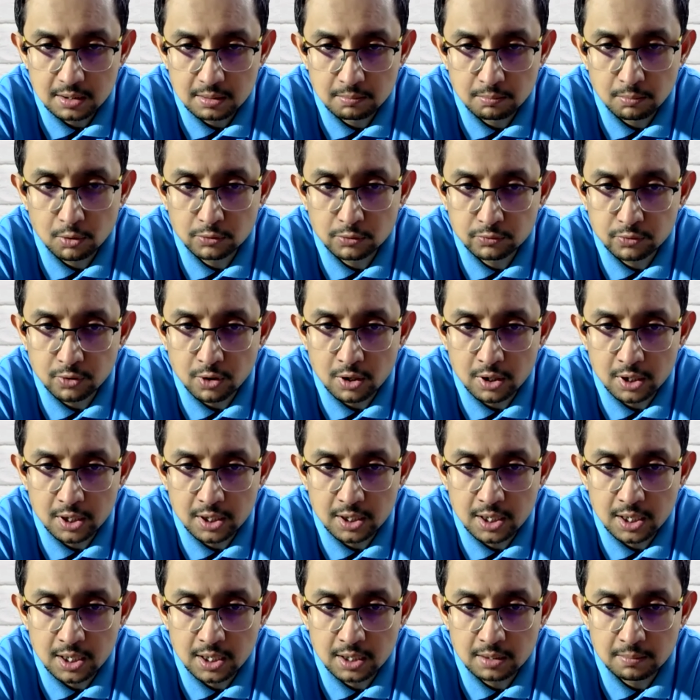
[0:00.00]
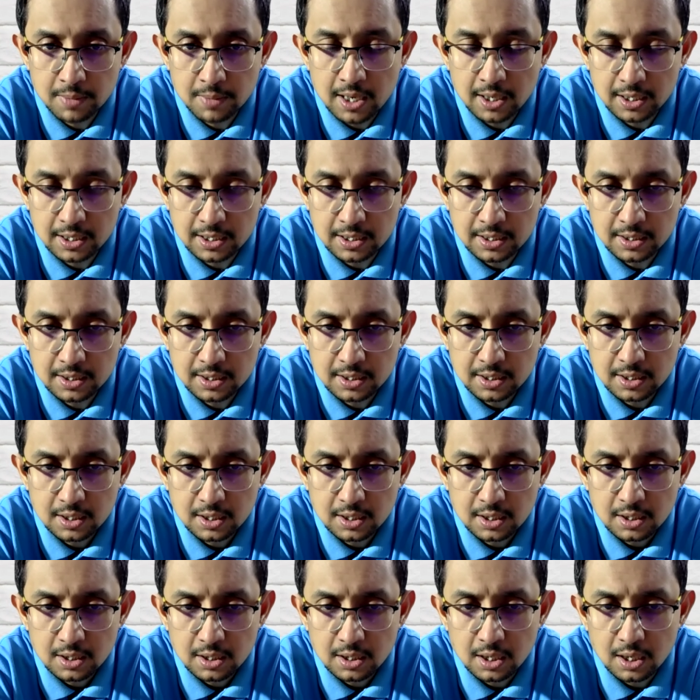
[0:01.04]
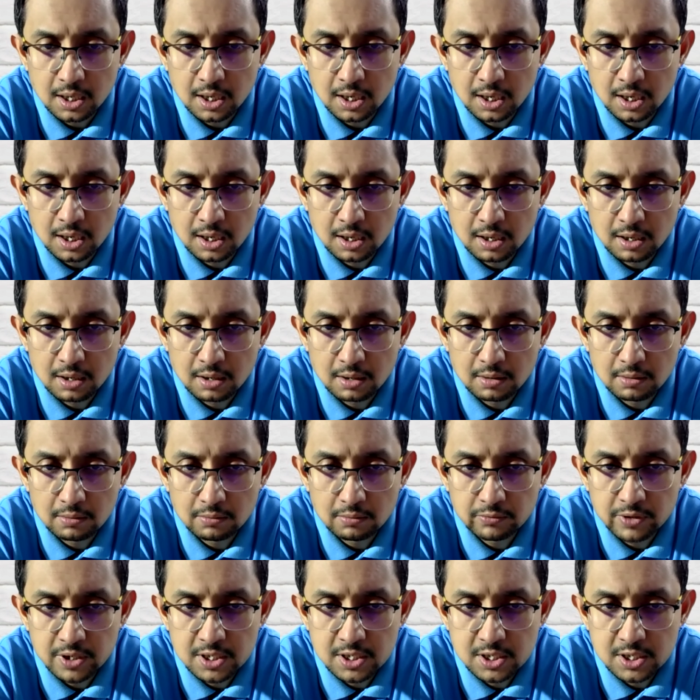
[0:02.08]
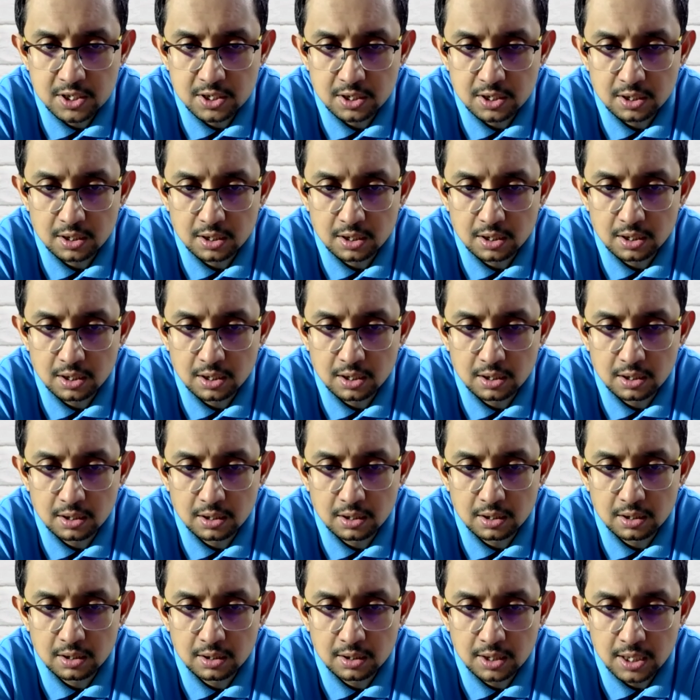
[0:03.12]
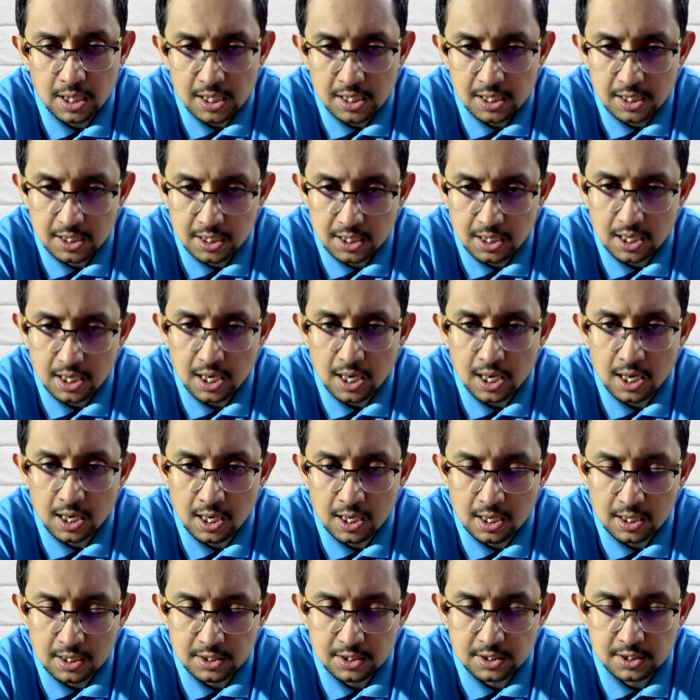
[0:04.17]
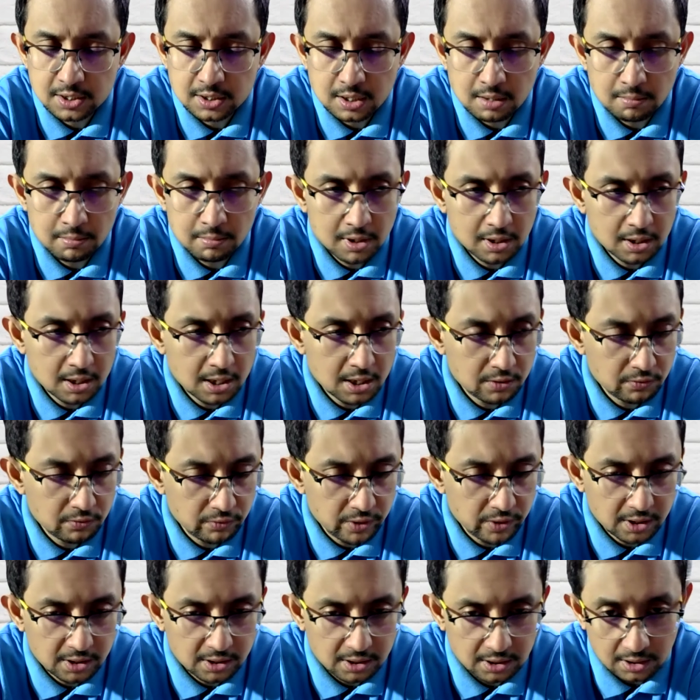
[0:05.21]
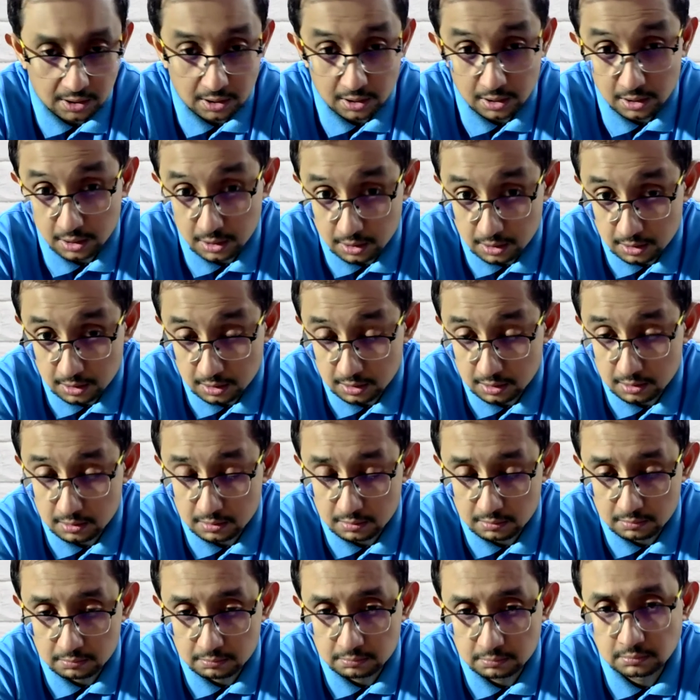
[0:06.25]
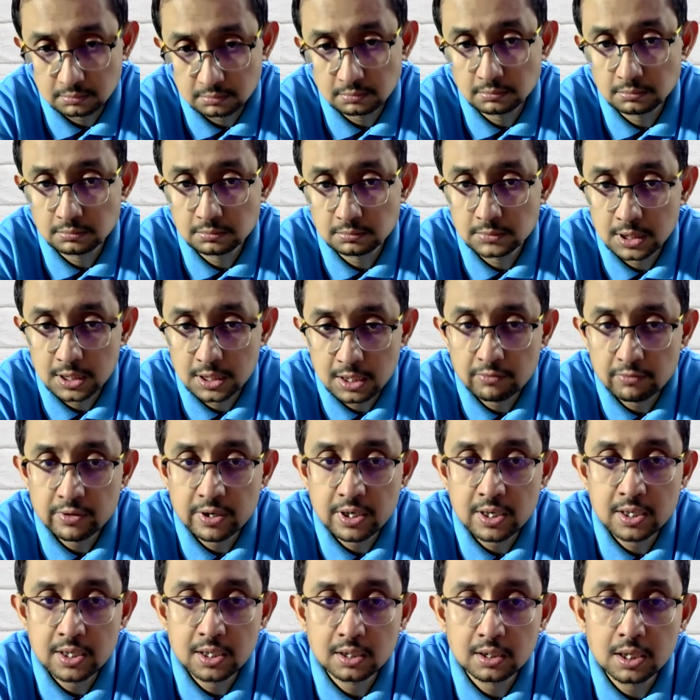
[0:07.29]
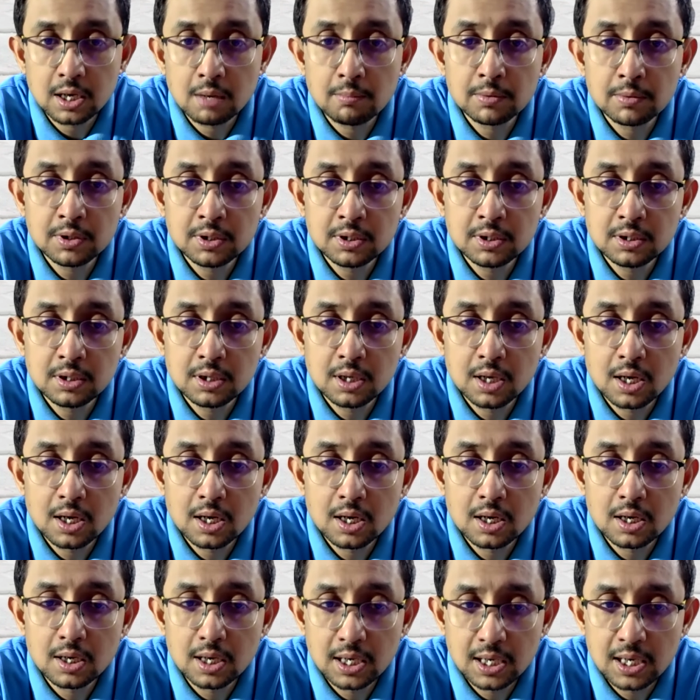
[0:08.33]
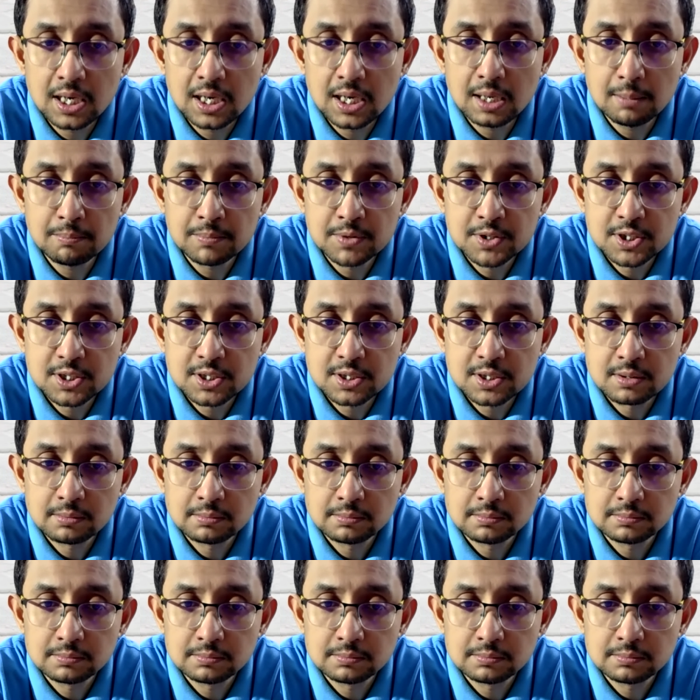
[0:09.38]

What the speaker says: Both front end and back end, which let us communicate with the different common LLMs.